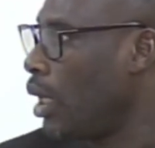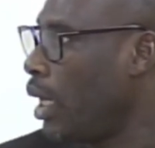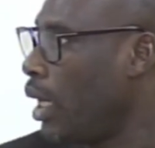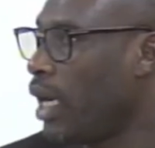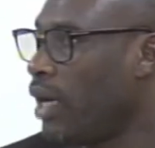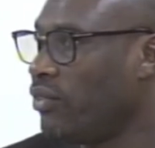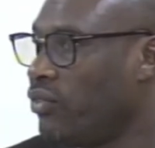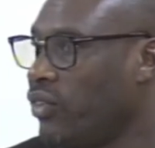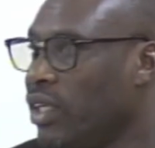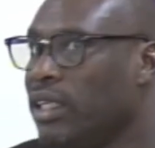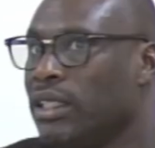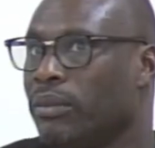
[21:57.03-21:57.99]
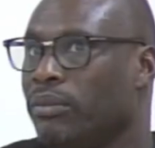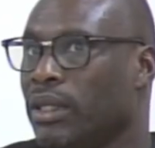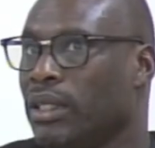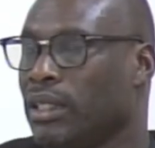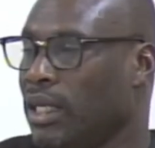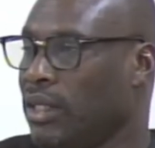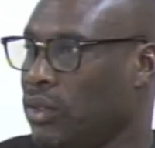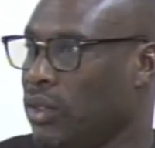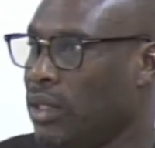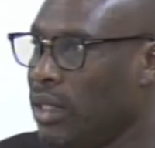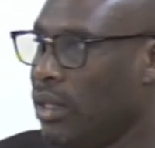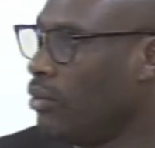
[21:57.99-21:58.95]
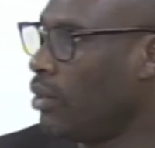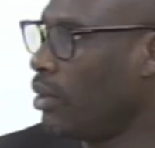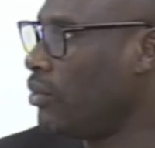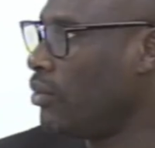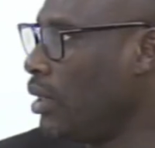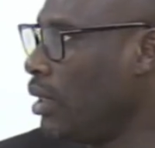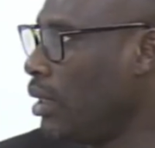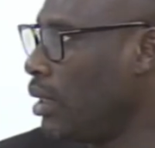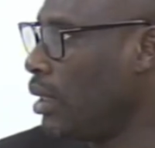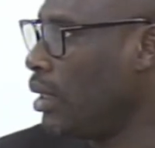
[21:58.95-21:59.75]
have interpretation in one of the